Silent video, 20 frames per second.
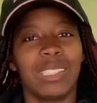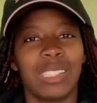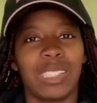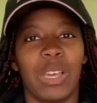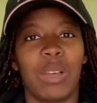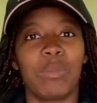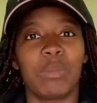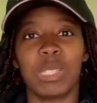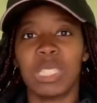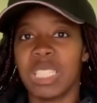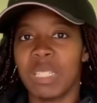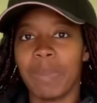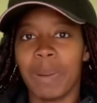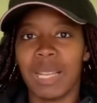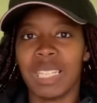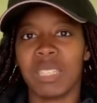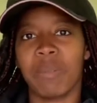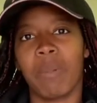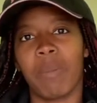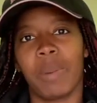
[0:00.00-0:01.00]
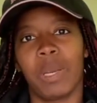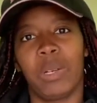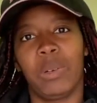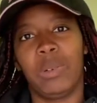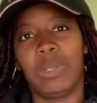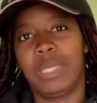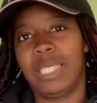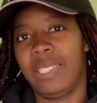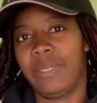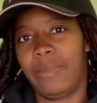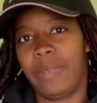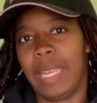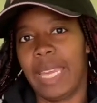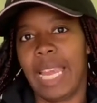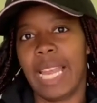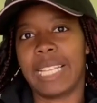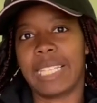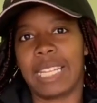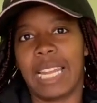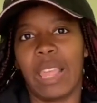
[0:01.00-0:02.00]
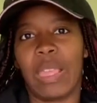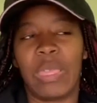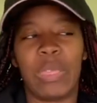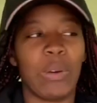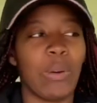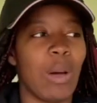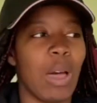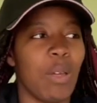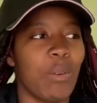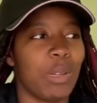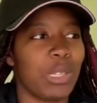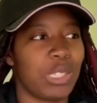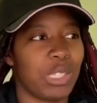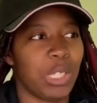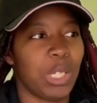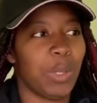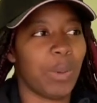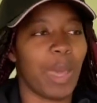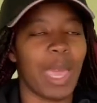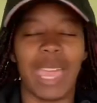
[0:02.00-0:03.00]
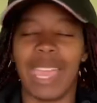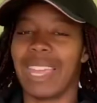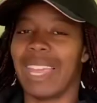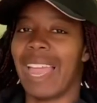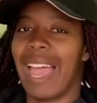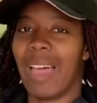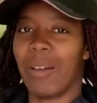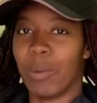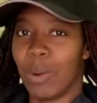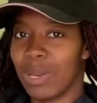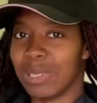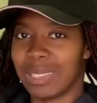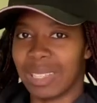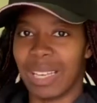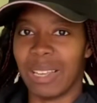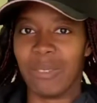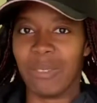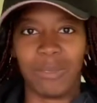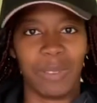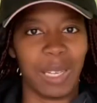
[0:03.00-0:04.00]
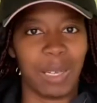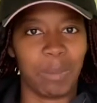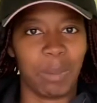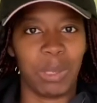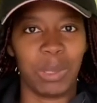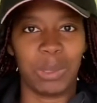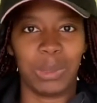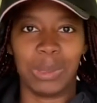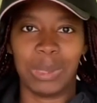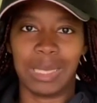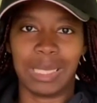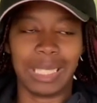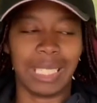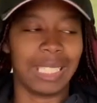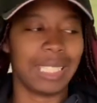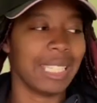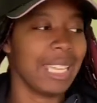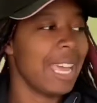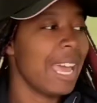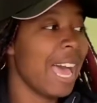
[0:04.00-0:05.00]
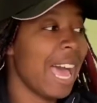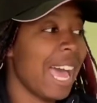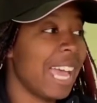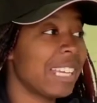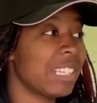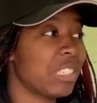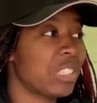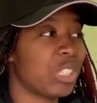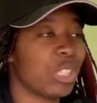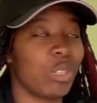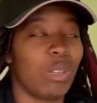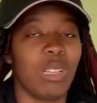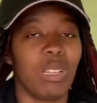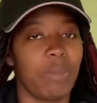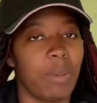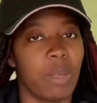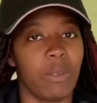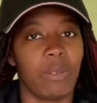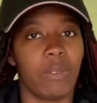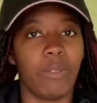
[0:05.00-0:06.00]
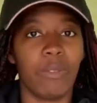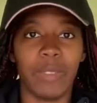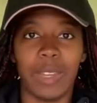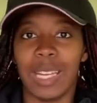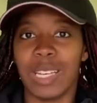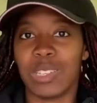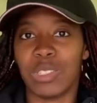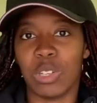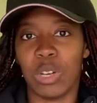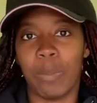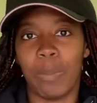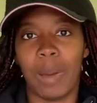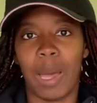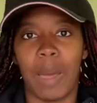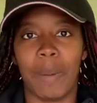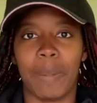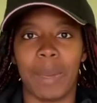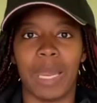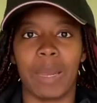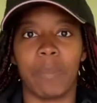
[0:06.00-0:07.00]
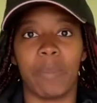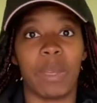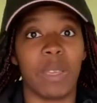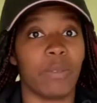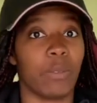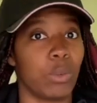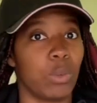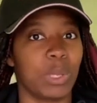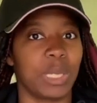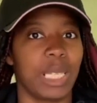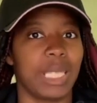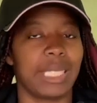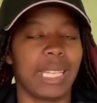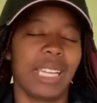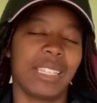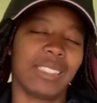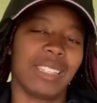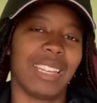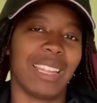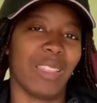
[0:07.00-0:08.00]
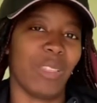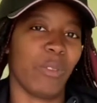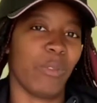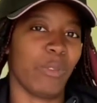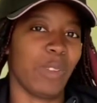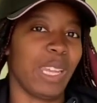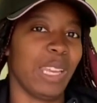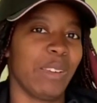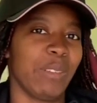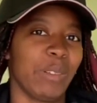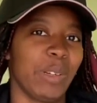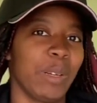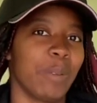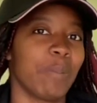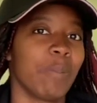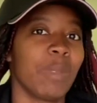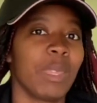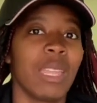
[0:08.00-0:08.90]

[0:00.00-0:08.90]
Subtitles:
So I'm just about to make my horses feeds, and I thought I would do a what I feed my horses and just do a little bit of a feed top up and a bit of organisation in the feed room.